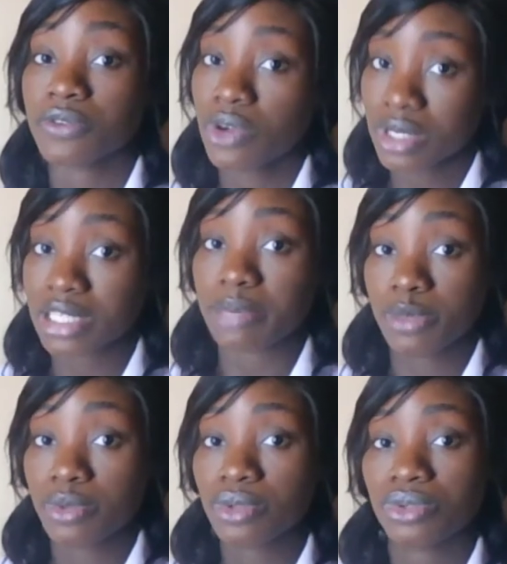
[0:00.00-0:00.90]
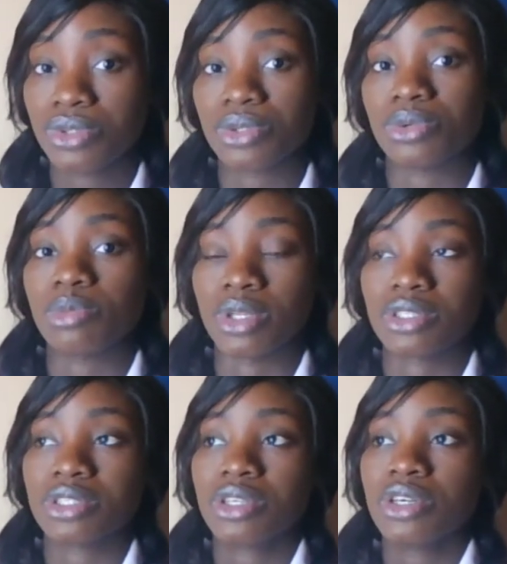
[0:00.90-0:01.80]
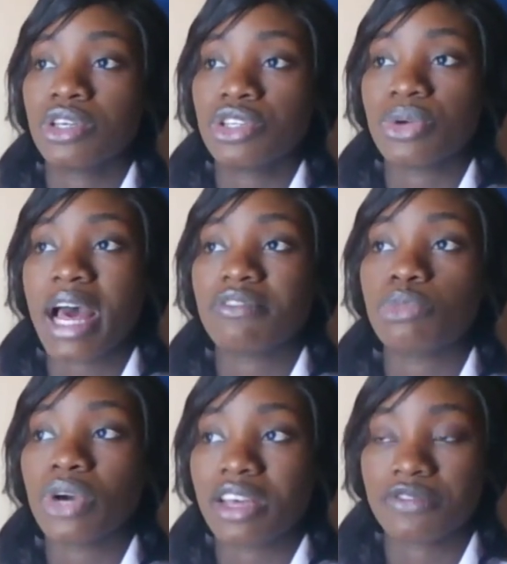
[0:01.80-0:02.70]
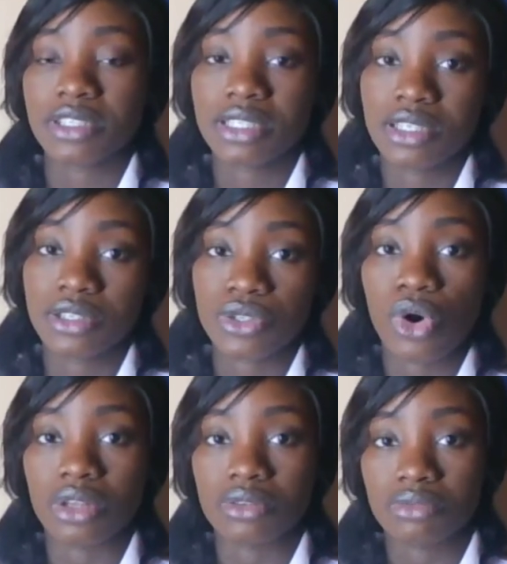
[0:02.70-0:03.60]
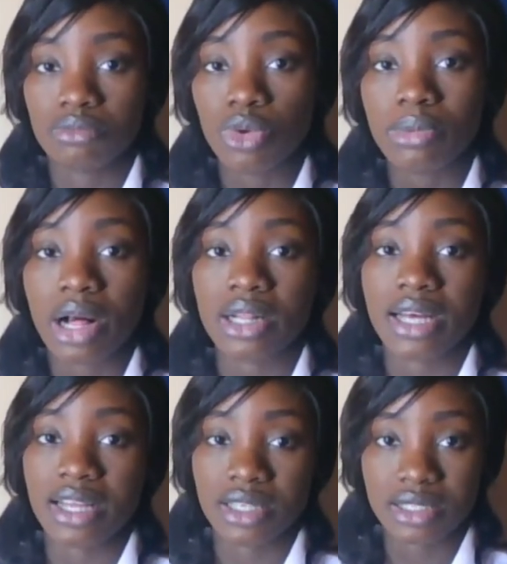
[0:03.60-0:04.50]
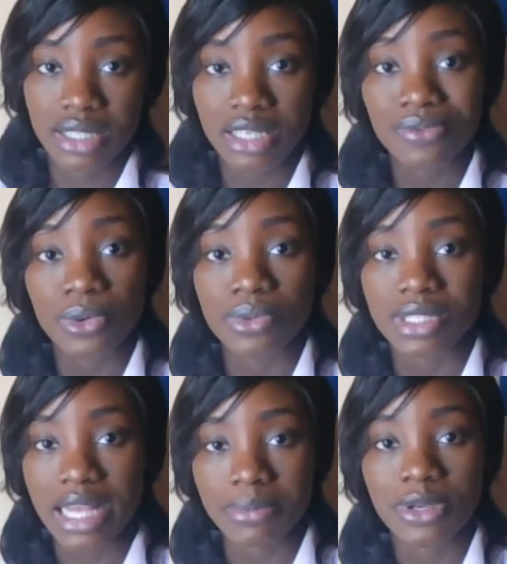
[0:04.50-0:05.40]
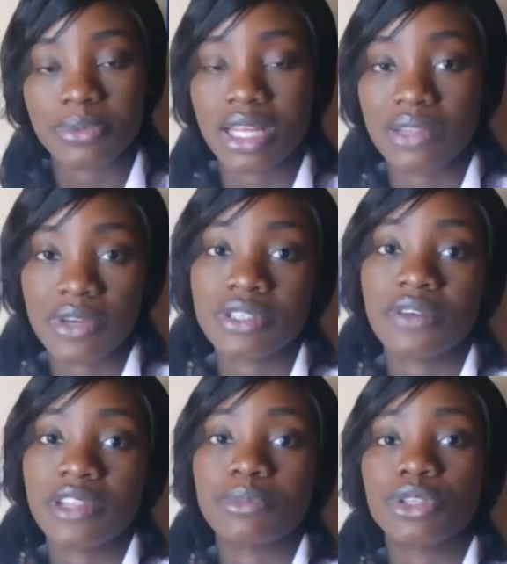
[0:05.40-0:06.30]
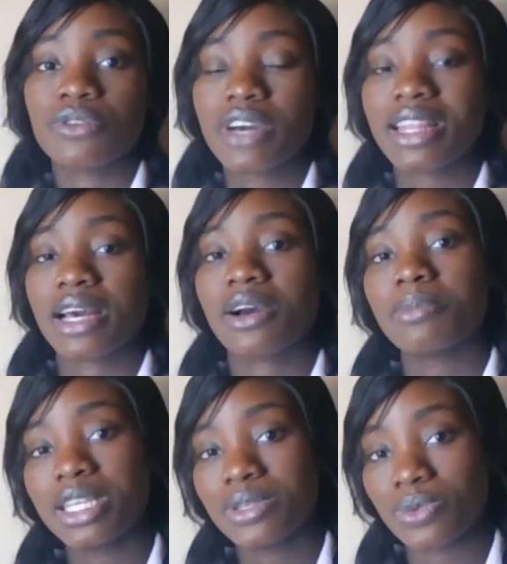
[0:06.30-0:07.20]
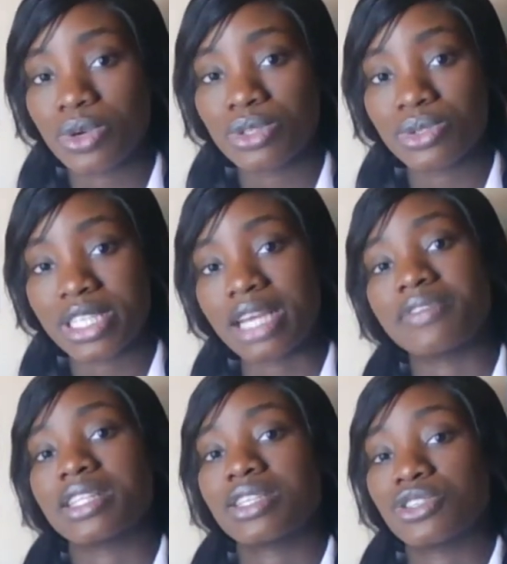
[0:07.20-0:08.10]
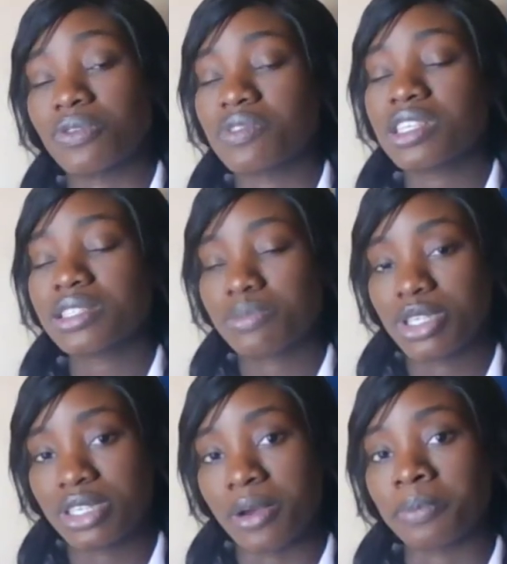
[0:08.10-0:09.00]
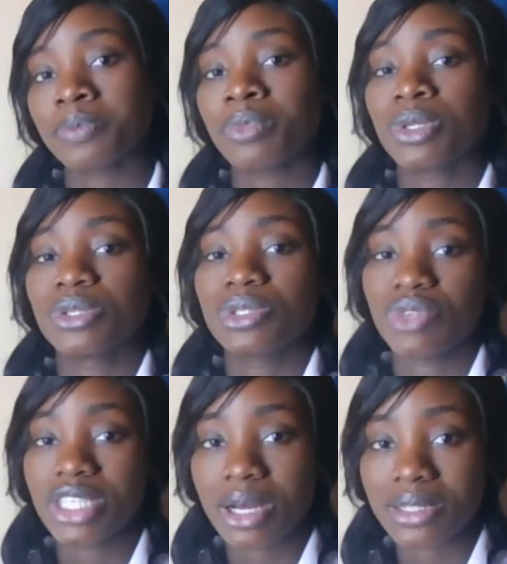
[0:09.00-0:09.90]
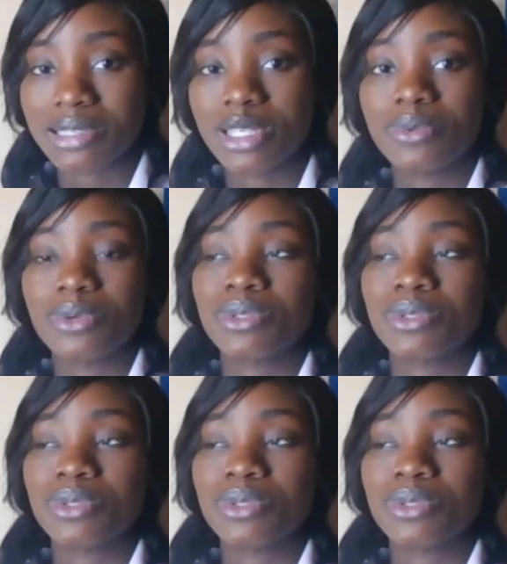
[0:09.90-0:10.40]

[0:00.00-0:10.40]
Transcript: Of course, there are people who do, but you have more emphasis on mobile gadgets, telephones, laptops, and the rest of them. So you find that companies will want to take advantage of this medium to reach out to people.